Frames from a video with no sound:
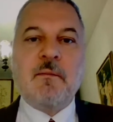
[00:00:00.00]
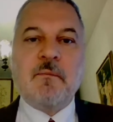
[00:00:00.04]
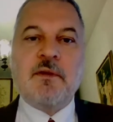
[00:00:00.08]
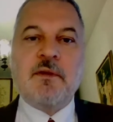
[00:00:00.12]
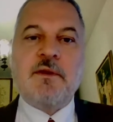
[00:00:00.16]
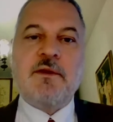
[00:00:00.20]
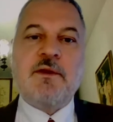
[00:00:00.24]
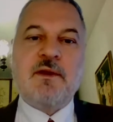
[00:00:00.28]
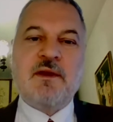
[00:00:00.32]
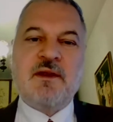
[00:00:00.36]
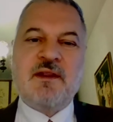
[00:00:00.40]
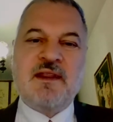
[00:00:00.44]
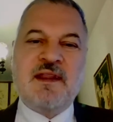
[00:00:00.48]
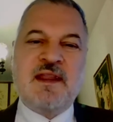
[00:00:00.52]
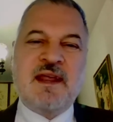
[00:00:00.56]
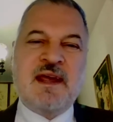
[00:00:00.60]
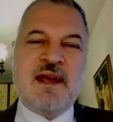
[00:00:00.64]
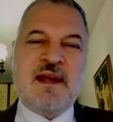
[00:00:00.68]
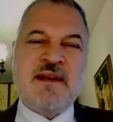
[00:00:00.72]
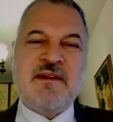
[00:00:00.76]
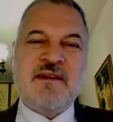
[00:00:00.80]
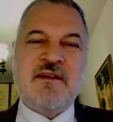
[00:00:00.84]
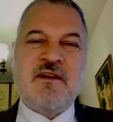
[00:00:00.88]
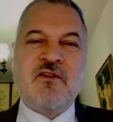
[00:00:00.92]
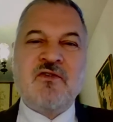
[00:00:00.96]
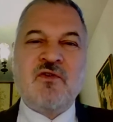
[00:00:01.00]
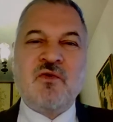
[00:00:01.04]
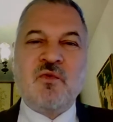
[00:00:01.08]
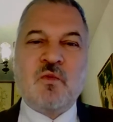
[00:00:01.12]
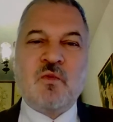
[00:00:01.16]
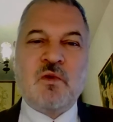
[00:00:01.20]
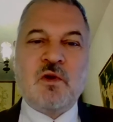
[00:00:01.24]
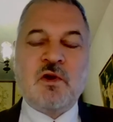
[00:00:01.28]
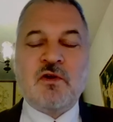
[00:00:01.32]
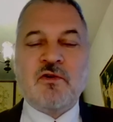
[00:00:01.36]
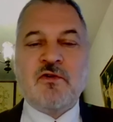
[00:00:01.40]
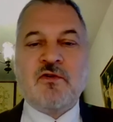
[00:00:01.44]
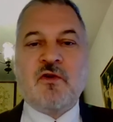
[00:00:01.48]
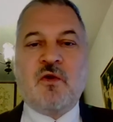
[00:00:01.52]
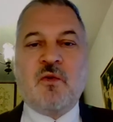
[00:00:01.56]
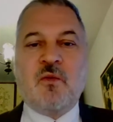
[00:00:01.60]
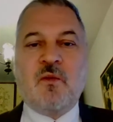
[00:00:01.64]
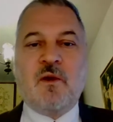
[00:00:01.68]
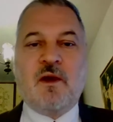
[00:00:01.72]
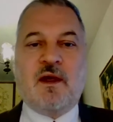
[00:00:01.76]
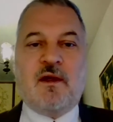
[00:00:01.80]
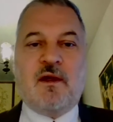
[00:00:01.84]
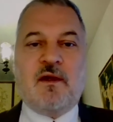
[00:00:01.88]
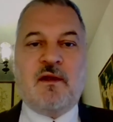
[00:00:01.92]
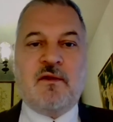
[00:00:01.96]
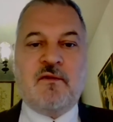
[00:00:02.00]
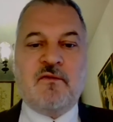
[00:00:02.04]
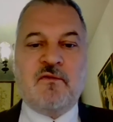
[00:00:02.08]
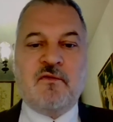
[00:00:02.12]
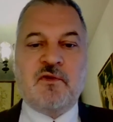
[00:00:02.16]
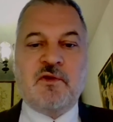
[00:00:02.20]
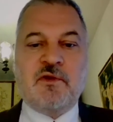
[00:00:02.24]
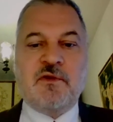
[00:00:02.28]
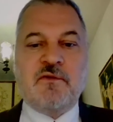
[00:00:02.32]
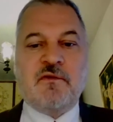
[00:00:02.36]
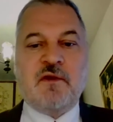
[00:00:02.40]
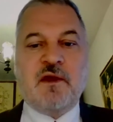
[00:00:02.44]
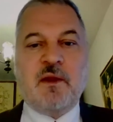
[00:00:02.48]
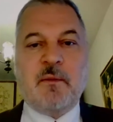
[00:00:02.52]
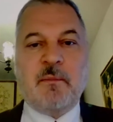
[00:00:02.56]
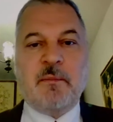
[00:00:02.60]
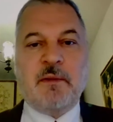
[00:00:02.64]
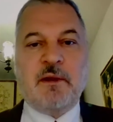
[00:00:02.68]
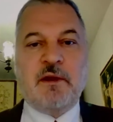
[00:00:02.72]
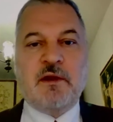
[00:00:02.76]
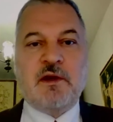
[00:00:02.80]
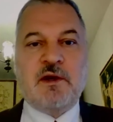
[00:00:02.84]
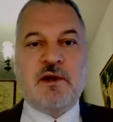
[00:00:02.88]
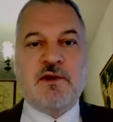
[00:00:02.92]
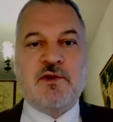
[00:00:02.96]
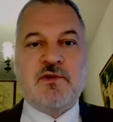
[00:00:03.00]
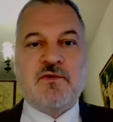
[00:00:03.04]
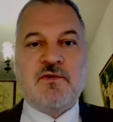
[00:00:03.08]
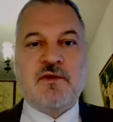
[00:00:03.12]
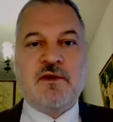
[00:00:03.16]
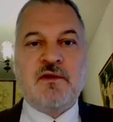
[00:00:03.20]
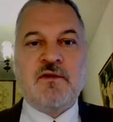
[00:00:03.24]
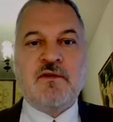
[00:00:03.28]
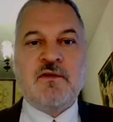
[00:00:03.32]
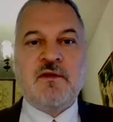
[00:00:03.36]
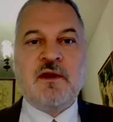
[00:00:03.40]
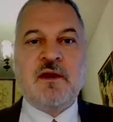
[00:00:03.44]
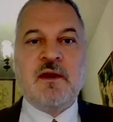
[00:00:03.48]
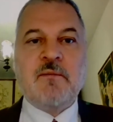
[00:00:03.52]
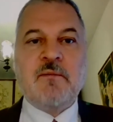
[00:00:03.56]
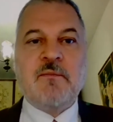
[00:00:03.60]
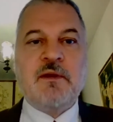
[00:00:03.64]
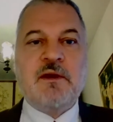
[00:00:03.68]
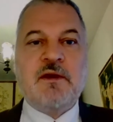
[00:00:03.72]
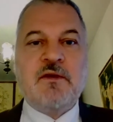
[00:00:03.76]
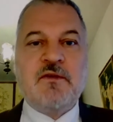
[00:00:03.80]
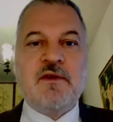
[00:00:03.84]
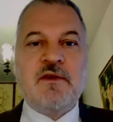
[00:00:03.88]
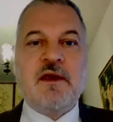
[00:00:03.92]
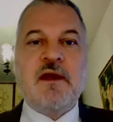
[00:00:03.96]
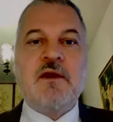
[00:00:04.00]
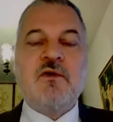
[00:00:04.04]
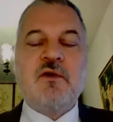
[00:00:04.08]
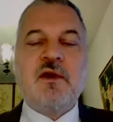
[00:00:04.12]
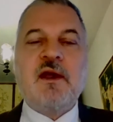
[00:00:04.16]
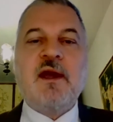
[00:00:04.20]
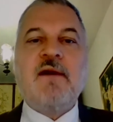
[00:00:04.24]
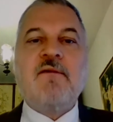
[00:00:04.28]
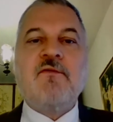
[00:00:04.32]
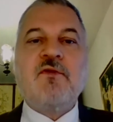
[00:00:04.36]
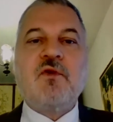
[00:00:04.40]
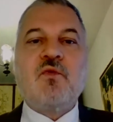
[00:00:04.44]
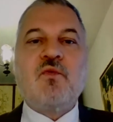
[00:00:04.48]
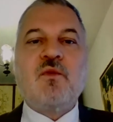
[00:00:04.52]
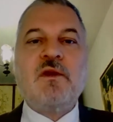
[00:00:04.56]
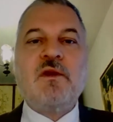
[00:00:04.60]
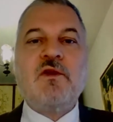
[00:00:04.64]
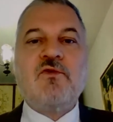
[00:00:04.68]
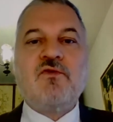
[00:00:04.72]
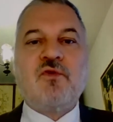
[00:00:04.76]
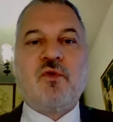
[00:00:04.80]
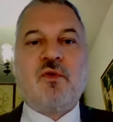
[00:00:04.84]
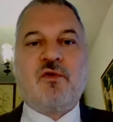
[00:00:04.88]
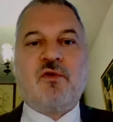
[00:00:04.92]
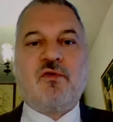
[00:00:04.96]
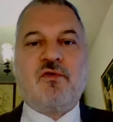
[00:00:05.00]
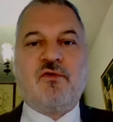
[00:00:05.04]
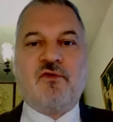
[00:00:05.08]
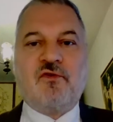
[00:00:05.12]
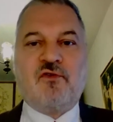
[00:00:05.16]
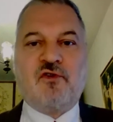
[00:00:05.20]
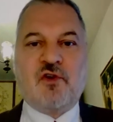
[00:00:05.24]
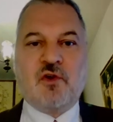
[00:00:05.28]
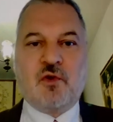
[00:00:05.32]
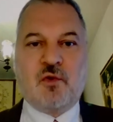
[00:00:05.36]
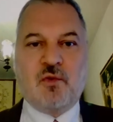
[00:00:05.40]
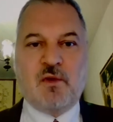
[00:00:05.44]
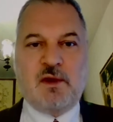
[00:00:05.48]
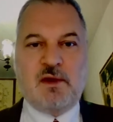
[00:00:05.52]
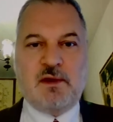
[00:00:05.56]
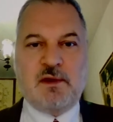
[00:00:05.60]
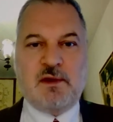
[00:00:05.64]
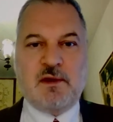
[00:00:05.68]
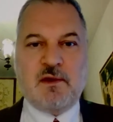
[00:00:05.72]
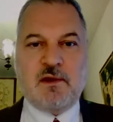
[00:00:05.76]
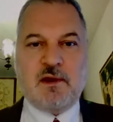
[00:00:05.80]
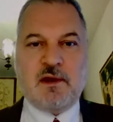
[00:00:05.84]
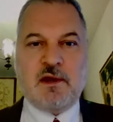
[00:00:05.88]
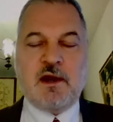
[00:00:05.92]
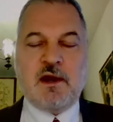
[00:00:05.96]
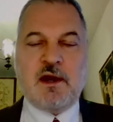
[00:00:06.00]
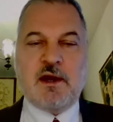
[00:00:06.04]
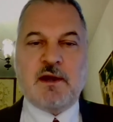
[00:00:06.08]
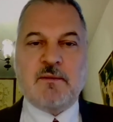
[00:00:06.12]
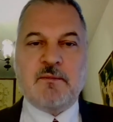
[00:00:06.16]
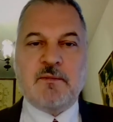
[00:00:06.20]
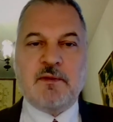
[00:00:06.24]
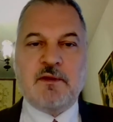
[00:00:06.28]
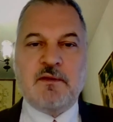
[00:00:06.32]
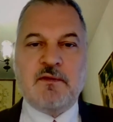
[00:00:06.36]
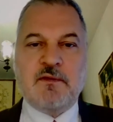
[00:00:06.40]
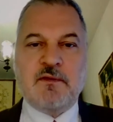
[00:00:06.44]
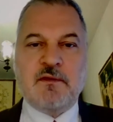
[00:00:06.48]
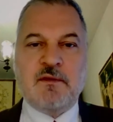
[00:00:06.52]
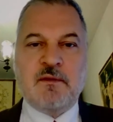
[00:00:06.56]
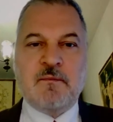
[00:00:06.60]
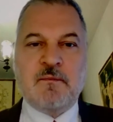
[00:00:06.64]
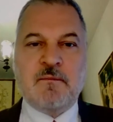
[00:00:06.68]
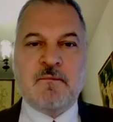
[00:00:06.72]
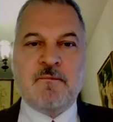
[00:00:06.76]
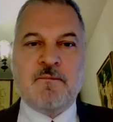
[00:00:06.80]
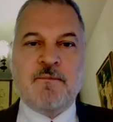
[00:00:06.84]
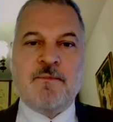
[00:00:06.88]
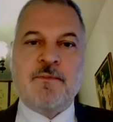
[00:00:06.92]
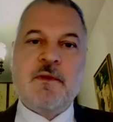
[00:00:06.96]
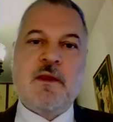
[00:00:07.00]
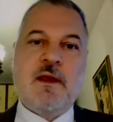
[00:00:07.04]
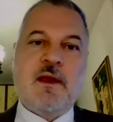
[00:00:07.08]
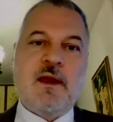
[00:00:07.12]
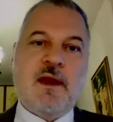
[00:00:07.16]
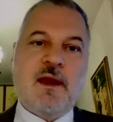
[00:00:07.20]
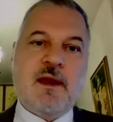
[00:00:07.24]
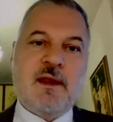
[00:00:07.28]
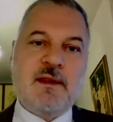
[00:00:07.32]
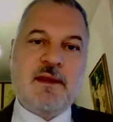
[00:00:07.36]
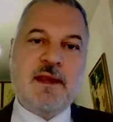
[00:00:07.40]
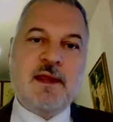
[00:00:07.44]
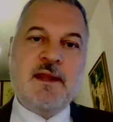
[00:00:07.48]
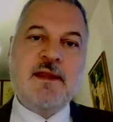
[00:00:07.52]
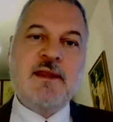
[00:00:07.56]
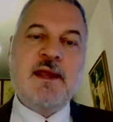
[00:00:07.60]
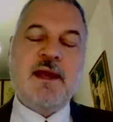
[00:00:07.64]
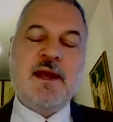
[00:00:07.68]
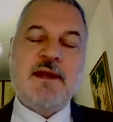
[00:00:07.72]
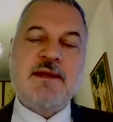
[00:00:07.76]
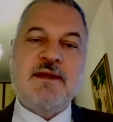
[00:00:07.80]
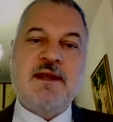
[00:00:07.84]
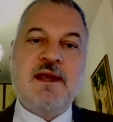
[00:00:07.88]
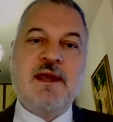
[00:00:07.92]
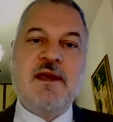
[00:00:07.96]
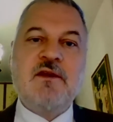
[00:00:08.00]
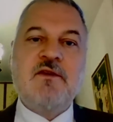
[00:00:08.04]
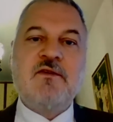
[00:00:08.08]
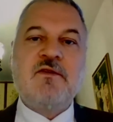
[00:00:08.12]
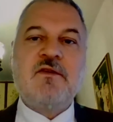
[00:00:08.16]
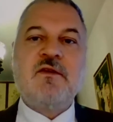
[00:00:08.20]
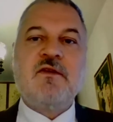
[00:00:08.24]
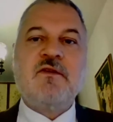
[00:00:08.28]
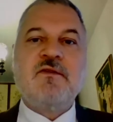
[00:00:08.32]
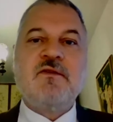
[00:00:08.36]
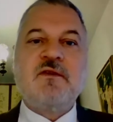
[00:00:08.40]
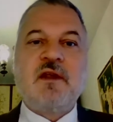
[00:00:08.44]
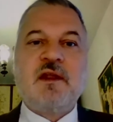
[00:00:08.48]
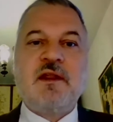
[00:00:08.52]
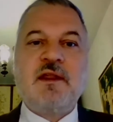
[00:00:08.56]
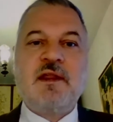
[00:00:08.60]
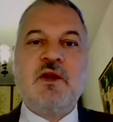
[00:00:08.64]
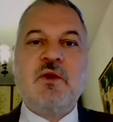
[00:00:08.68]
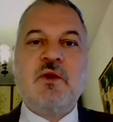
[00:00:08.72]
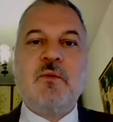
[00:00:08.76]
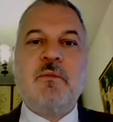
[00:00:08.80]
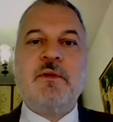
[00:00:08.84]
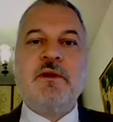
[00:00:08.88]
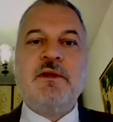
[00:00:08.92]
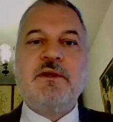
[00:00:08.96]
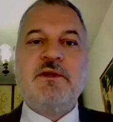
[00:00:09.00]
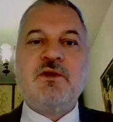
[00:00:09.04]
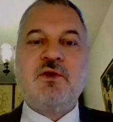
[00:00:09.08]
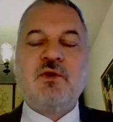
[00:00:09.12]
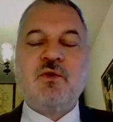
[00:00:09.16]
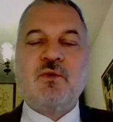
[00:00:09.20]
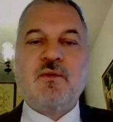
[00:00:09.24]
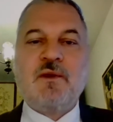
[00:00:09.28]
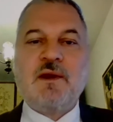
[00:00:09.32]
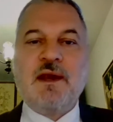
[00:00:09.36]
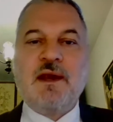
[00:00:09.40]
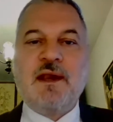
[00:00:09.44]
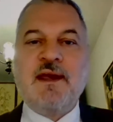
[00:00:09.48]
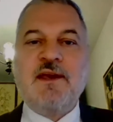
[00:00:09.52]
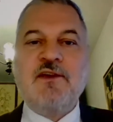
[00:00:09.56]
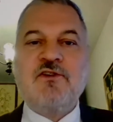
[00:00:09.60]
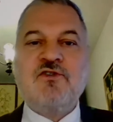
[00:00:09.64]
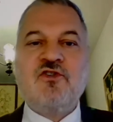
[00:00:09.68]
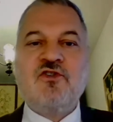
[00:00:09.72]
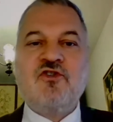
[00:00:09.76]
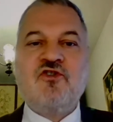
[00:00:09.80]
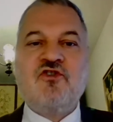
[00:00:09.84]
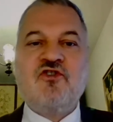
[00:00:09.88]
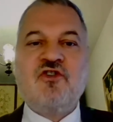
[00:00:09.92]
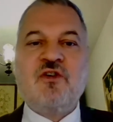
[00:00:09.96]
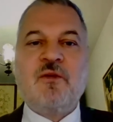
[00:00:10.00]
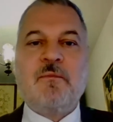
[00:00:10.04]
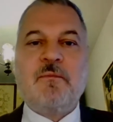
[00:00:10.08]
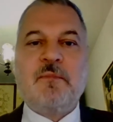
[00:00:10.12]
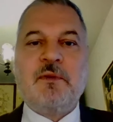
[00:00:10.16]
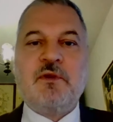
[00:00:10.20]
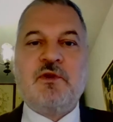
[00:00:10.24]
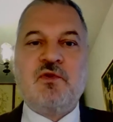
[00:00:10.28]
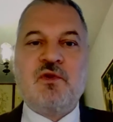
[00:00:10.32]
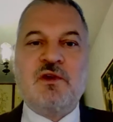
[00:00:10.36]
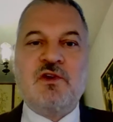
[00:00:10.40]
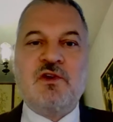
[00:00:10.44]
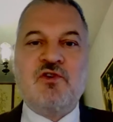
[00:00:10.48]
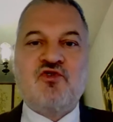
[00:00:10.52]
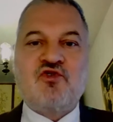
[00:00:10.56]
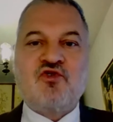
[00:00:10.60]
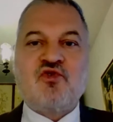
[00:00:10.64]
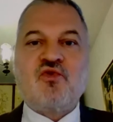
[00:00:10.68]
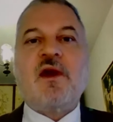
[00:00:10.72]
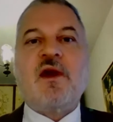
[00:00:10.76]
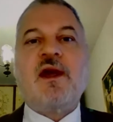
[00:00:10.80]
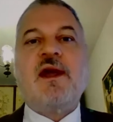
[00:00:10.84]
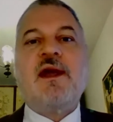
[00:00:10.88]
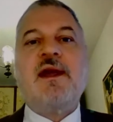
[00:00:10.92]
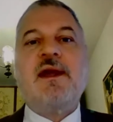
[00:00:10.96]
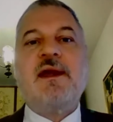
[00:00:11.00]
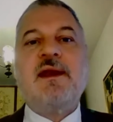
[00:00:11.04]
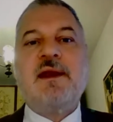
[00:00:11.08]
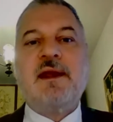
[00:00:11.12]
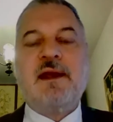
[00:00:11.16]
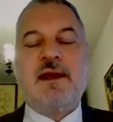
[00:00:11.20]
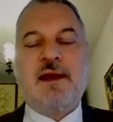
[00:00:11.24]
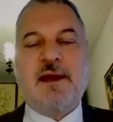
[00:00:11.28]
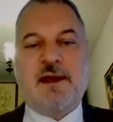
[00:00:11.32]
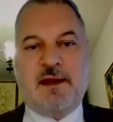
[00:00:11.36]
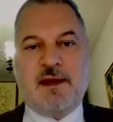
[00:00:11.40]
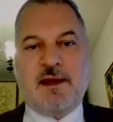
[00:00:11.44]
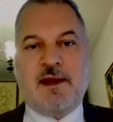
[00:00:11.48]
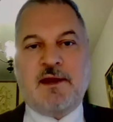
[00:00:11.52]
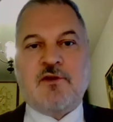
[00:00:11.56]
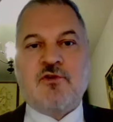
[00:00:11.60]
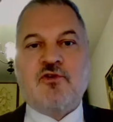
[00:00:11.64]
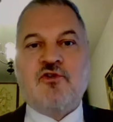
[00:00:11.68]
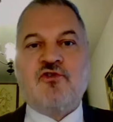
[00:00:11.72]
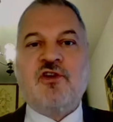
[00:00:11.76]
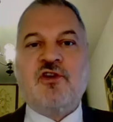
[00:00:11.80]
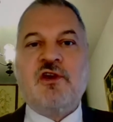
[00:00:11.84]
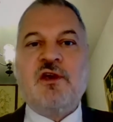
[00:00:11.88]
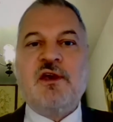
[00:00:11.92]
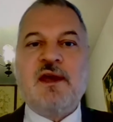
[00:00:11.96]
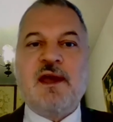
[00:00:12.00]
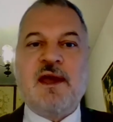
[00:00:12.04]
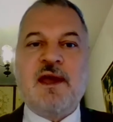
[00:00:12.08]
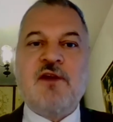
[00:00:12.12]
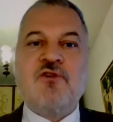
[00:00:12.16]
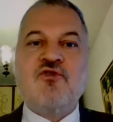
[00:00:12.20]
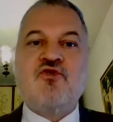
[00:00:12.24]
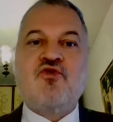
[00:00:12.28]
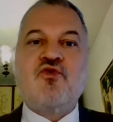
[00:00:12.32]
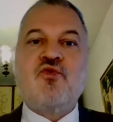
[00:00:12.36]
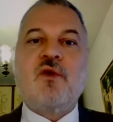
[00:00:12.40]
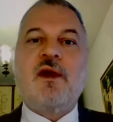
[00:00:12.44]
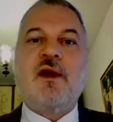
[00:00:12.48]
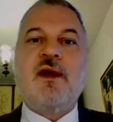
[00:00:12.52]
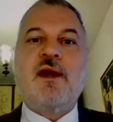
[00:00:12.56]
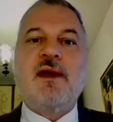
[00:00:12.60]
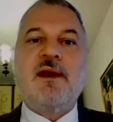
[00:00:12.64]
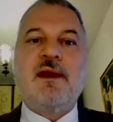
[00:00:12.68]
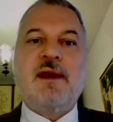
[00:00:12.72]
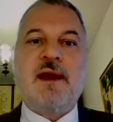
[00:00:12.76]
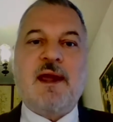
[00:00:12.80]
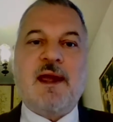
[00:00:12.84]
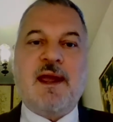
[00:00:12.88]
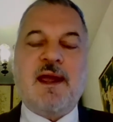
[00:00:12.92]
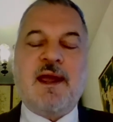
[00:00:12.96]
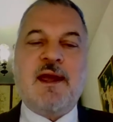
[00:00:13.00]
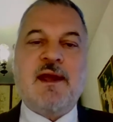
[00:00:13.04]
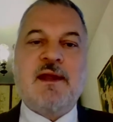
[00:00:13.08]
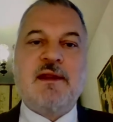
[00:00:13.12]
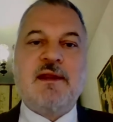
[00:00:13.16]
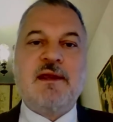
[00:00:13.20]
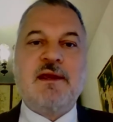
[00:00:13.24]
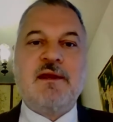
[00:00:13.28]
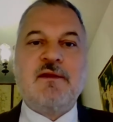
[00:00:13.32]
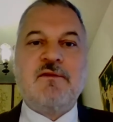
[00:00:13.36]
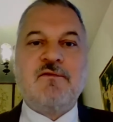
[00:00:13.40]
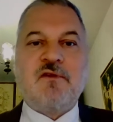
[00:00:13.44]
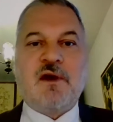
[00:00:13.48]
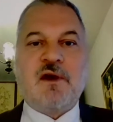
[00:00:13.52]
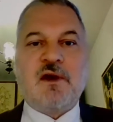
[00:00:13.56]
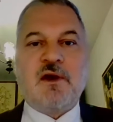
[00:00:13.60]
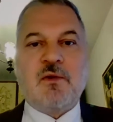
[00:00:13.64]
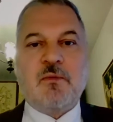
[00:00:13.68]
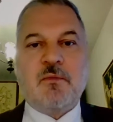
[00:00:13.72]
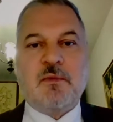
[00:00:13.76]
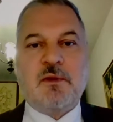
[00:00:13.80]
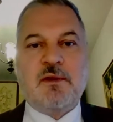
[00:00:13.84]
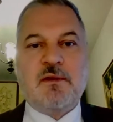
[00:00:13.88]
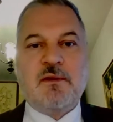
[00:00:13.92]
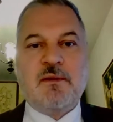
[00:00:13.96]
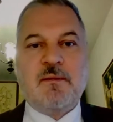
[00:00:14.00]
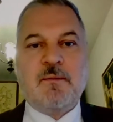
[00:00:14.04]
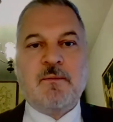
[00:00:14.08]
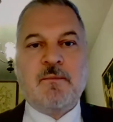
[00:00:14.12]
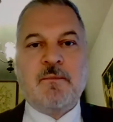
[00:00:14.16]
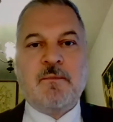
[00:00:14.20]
but that doesn't work so well for developing countries because they don't have the resources to green their economies. And then that takes us a little bit to the relationship between trade and energy and trade and the environment.